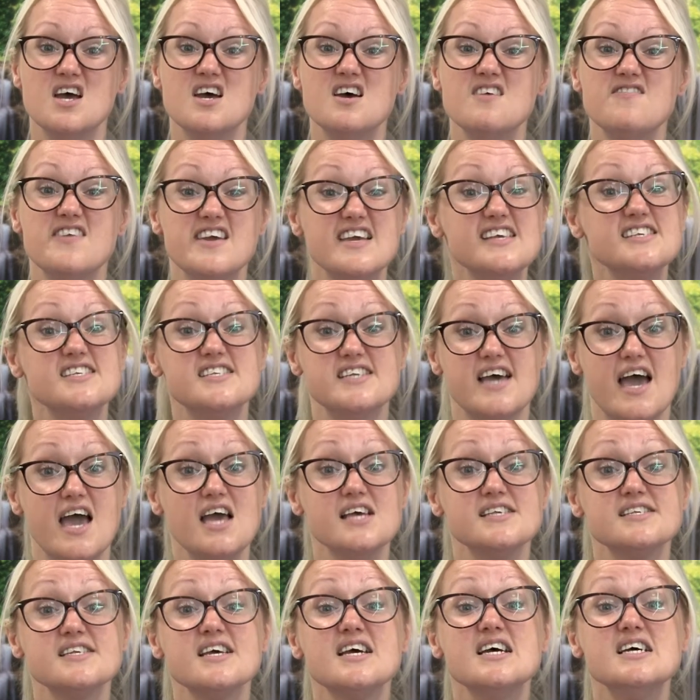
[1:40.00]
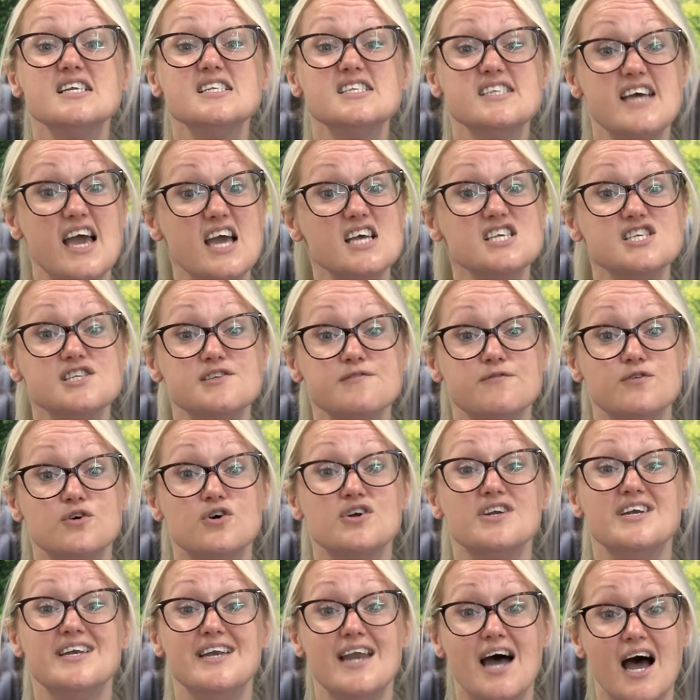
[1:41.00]
This test tests for
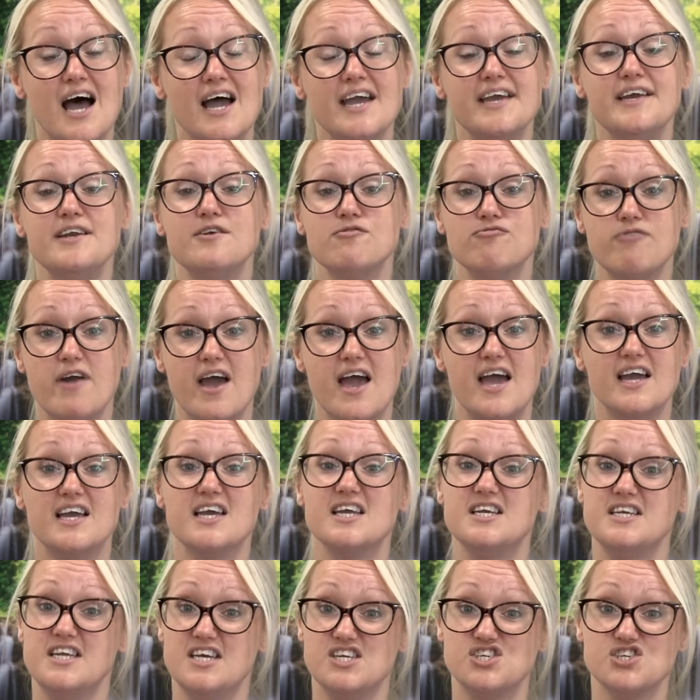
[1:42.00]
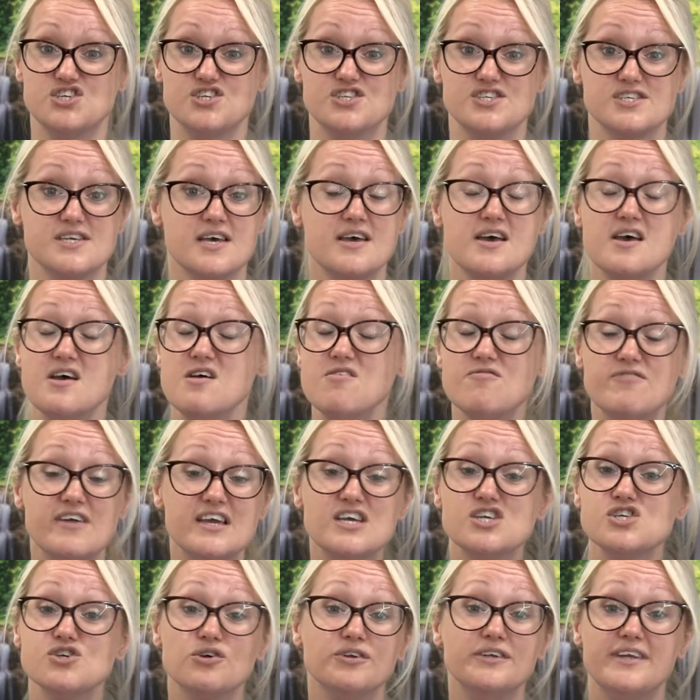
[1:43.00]
9 rare conditions,
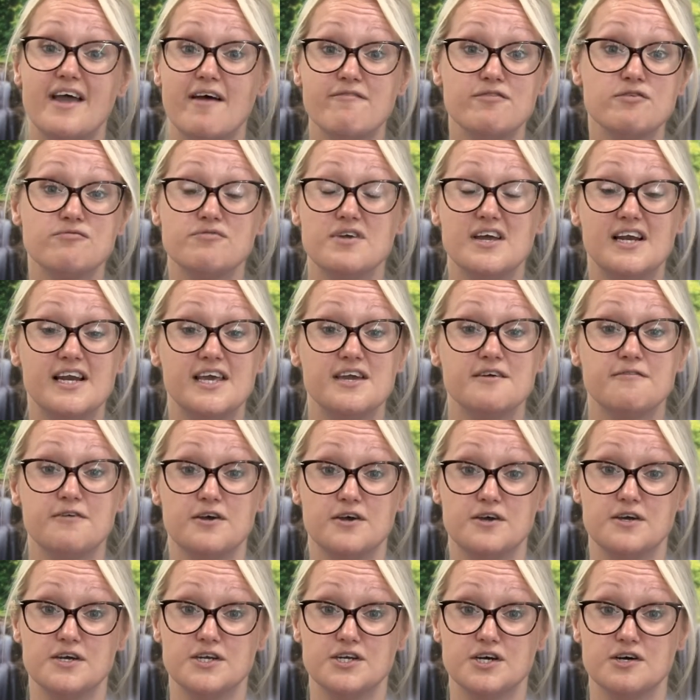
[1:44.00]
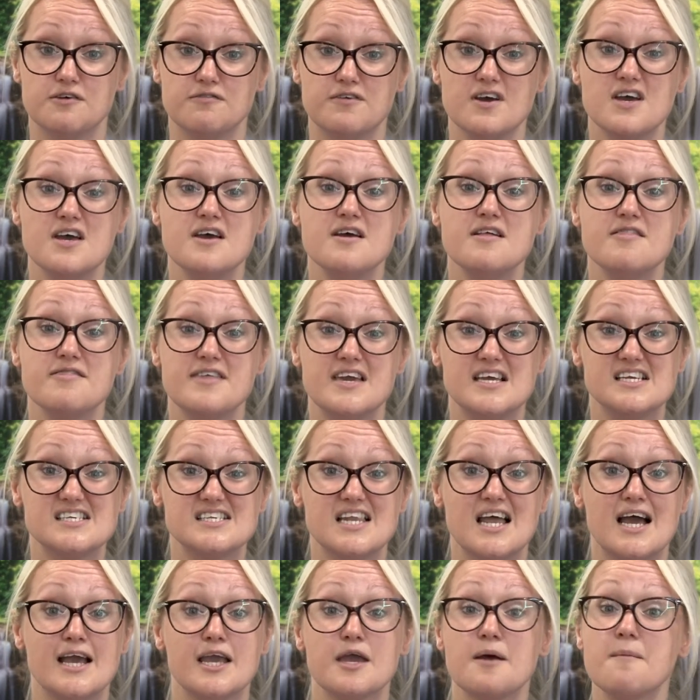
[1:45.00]
things you'll never really have heard of. Things
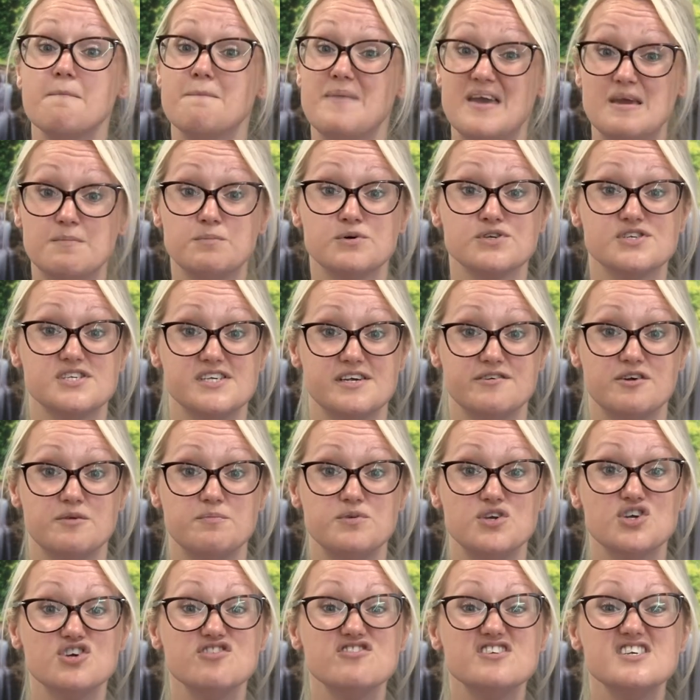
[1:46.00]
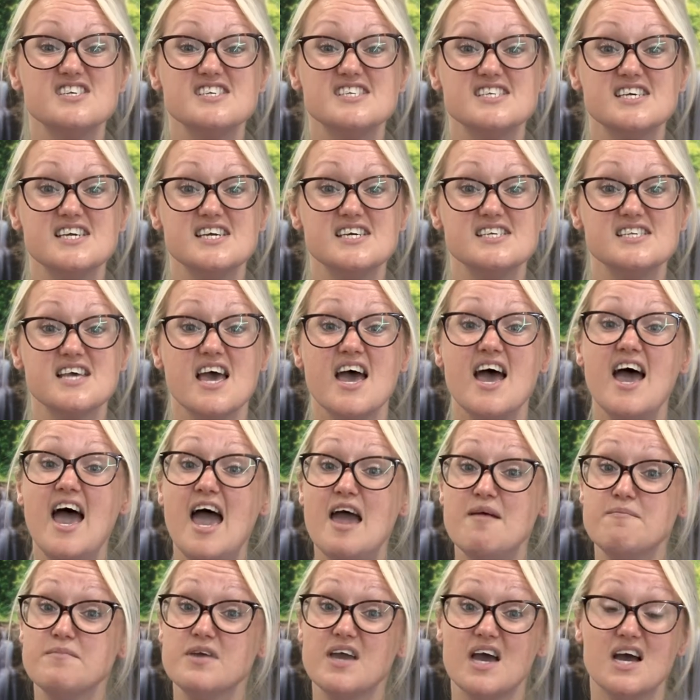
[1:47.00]
like maple syrup urine disease,
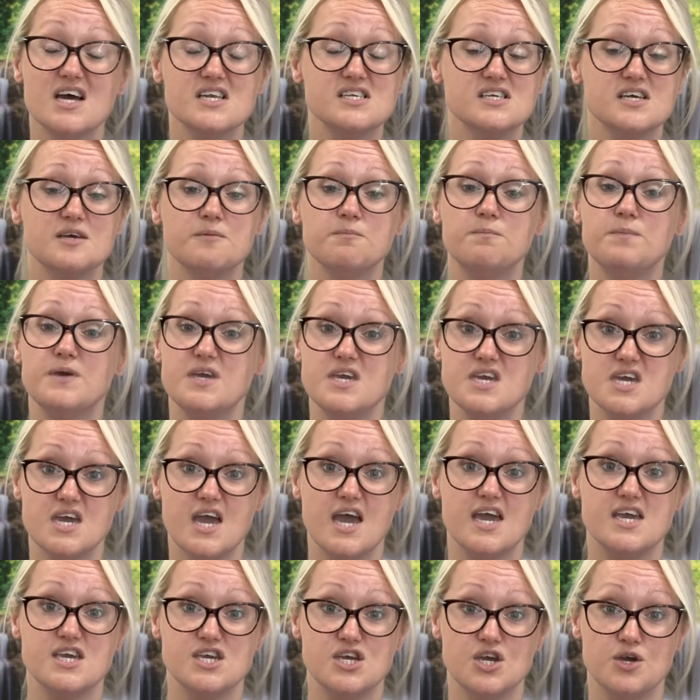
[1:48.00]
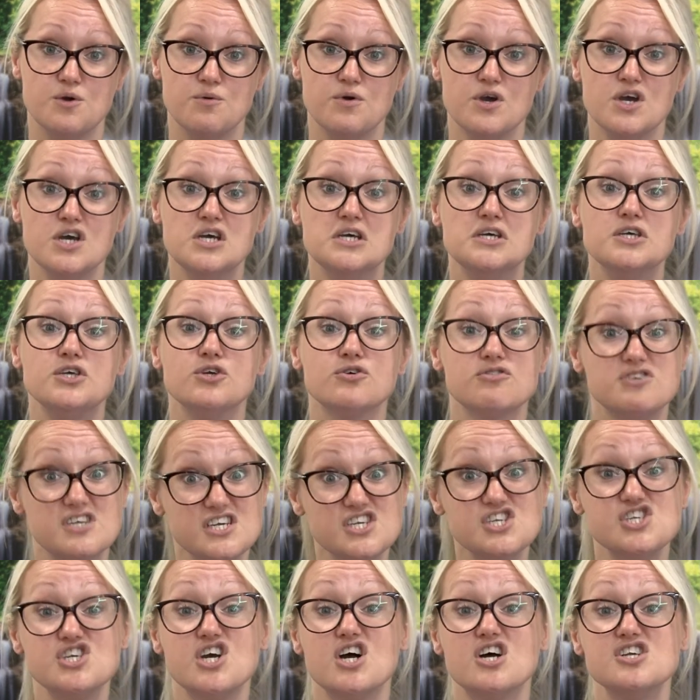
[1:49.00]
MCAD and PKU. Your
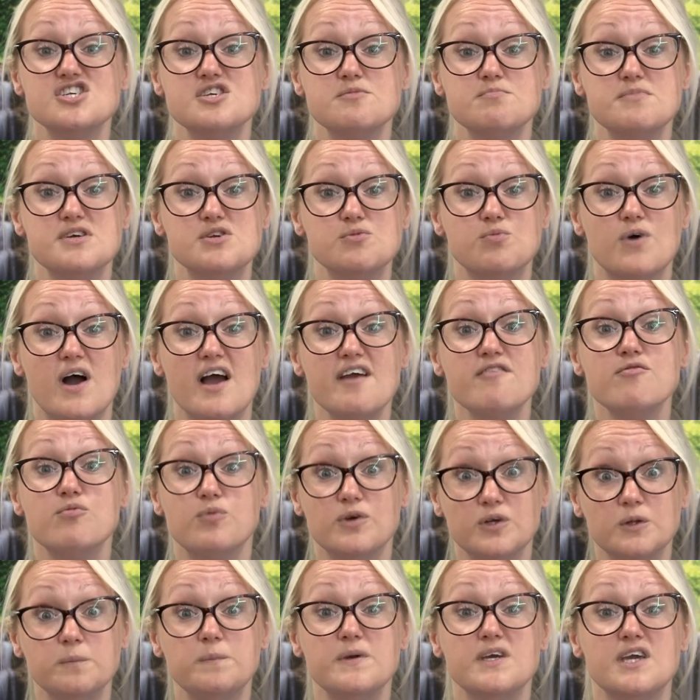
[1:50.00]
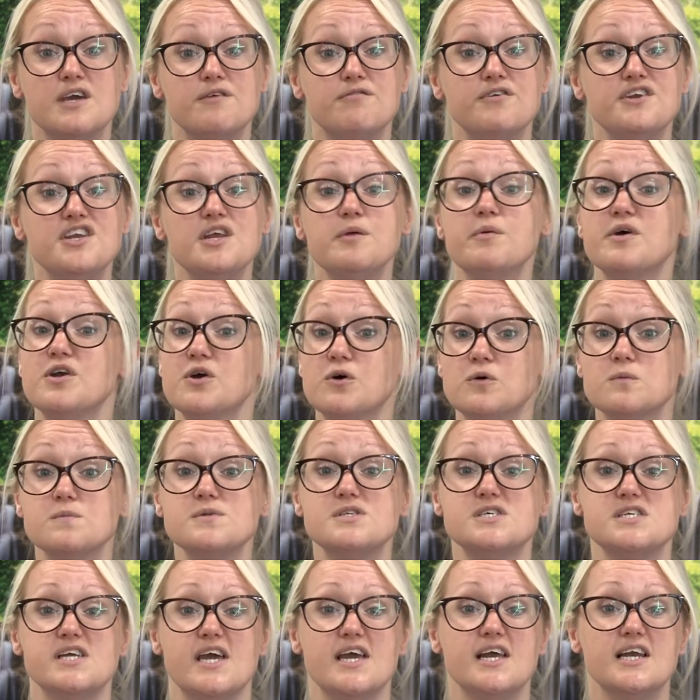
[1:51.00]
discharging midwife will be giving you an
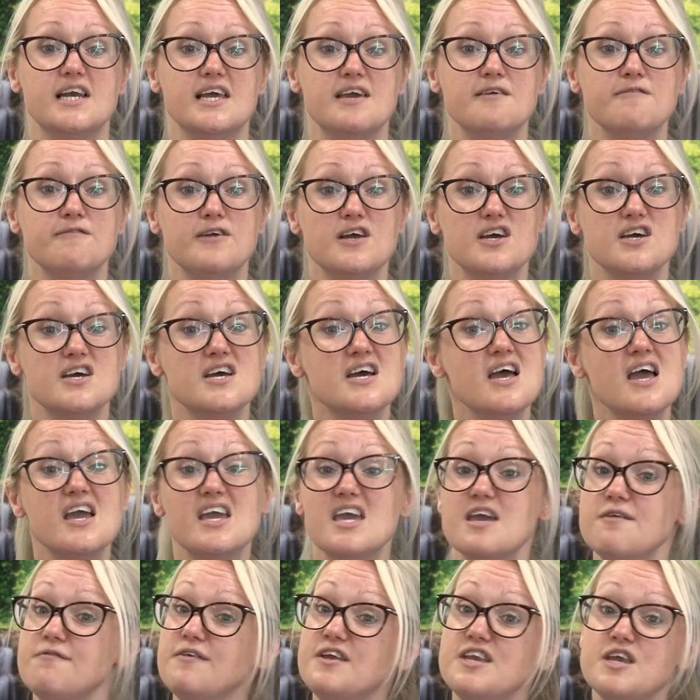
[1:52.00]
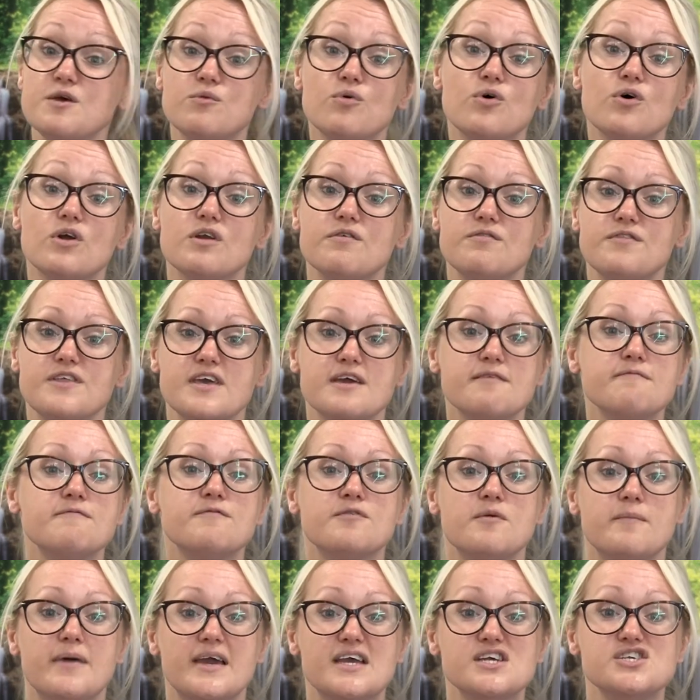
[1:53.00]
up-to-date leaflet, giving you all of the
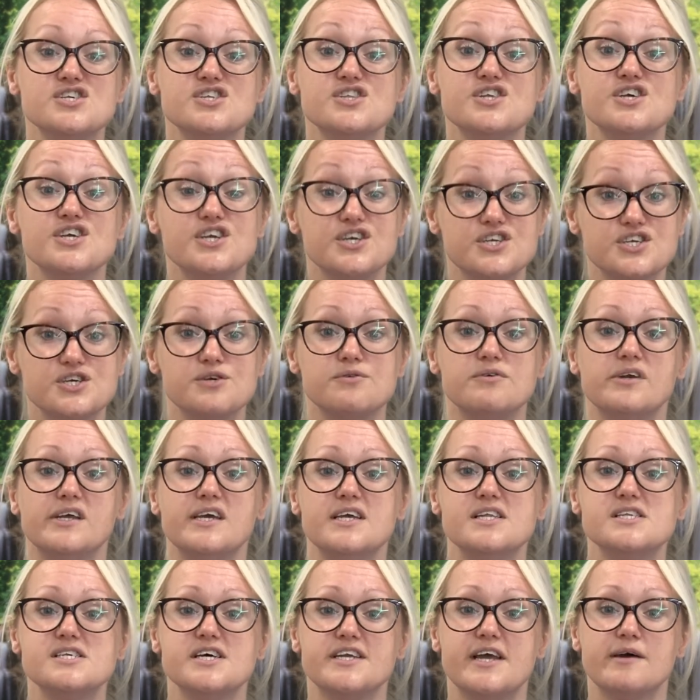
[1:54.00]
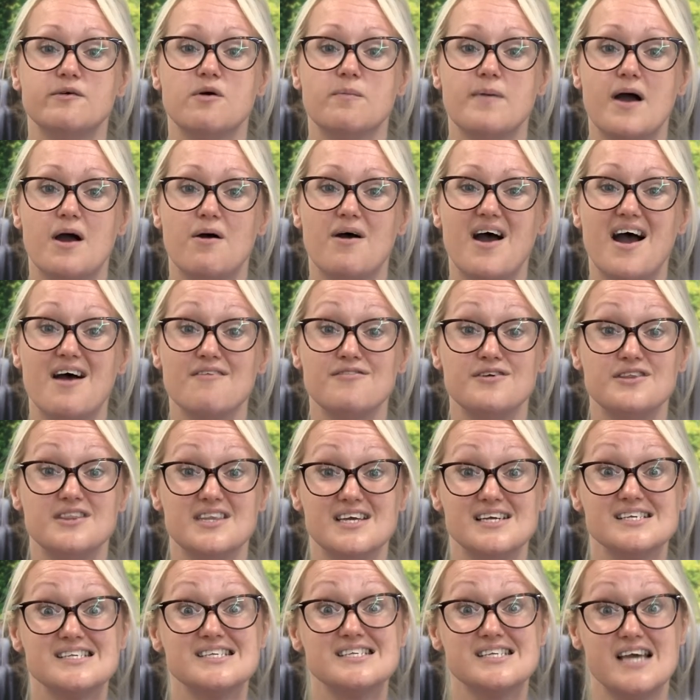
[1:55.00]
information that you do need to know about having
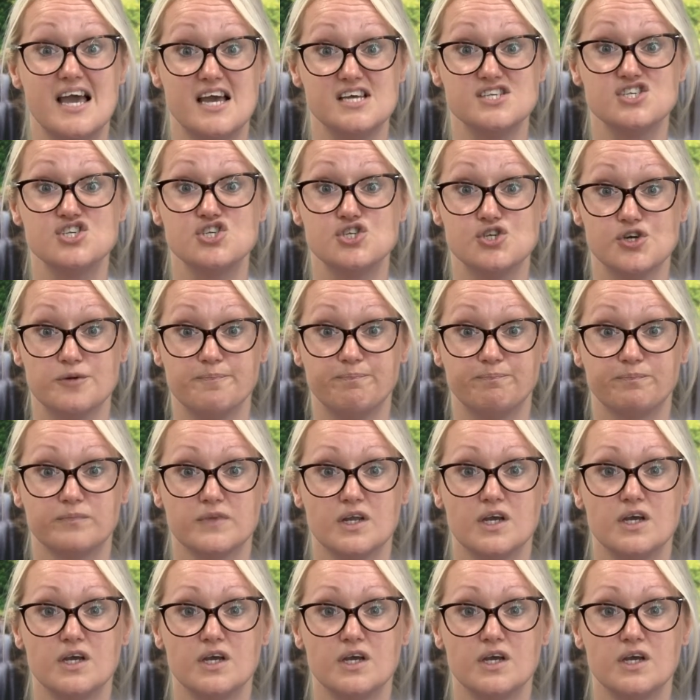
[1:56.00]
this test done.